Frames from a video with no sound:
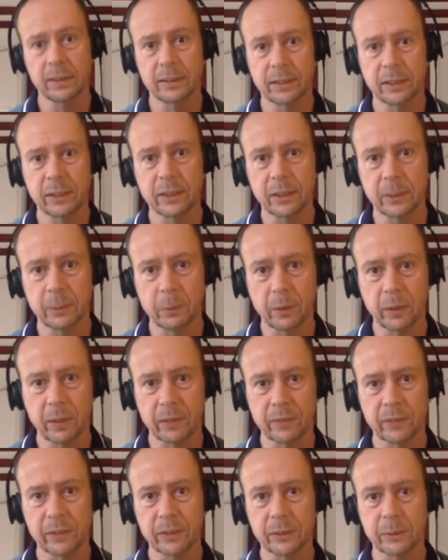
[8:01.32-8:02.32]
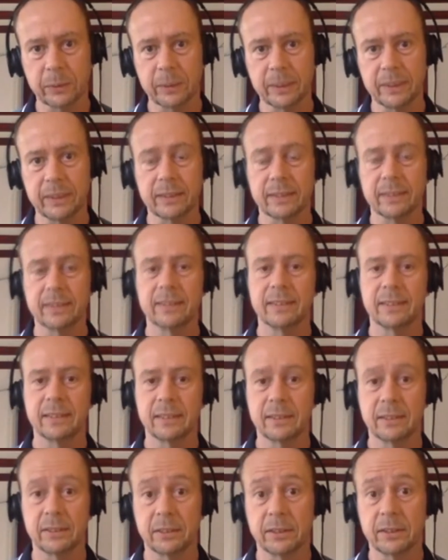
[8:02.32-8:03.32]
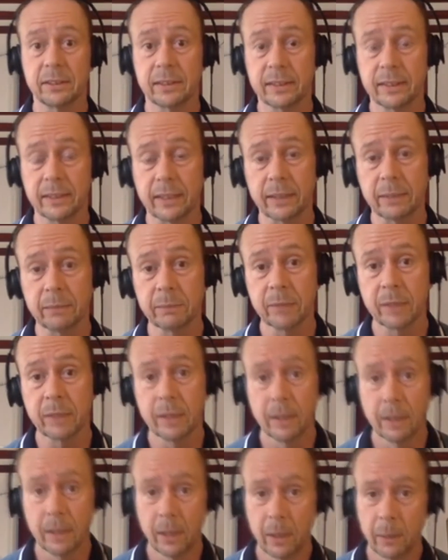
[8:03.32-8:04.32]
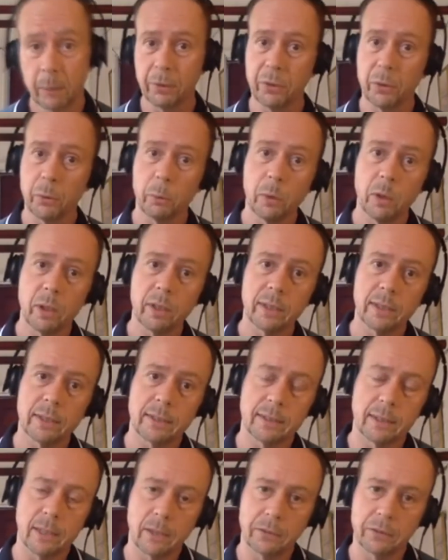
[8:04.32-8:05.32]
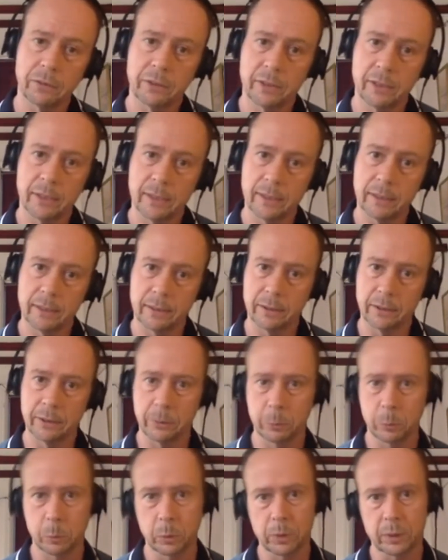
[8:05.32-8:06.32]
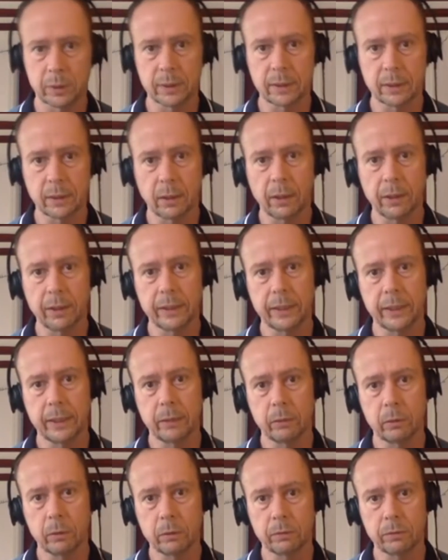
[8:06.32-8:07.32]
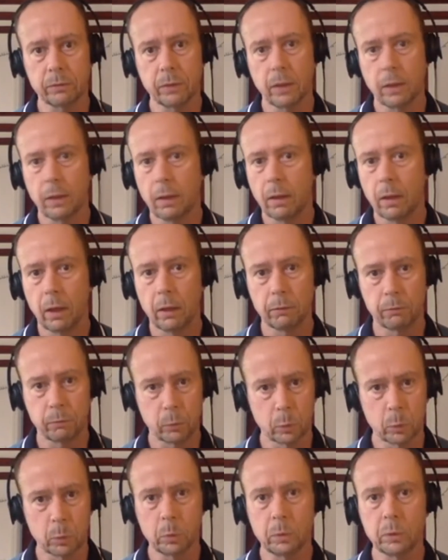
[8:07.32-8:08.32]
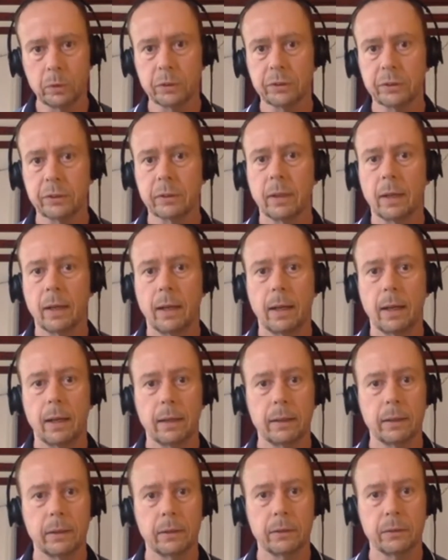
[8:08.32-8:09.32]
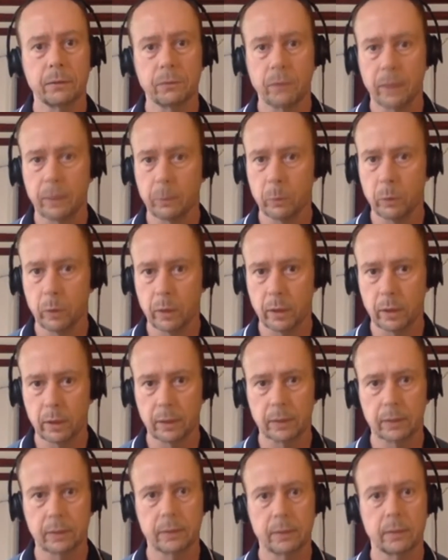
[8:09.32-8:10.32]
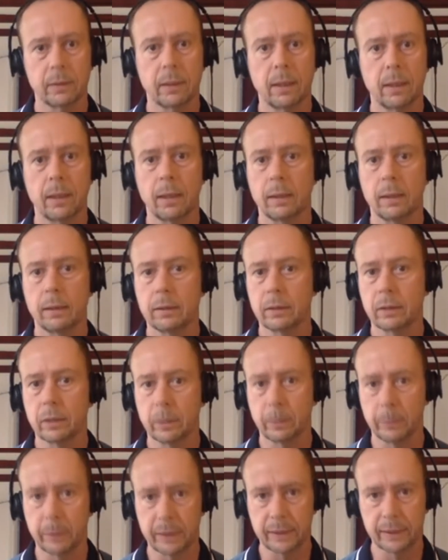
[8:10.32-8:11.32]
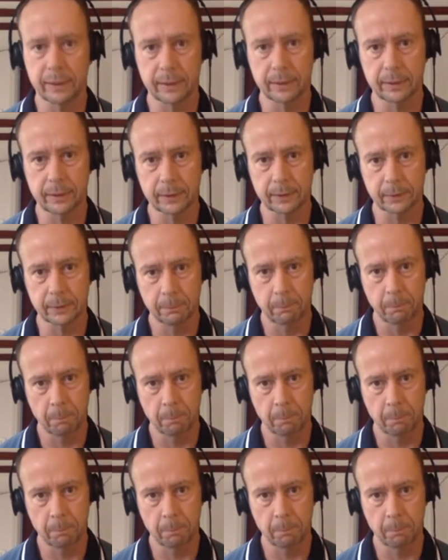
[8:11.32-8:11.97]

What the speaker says: essentially what governance means, to steer. But the word itself steers us towards this idea of rules and frameworks and committees.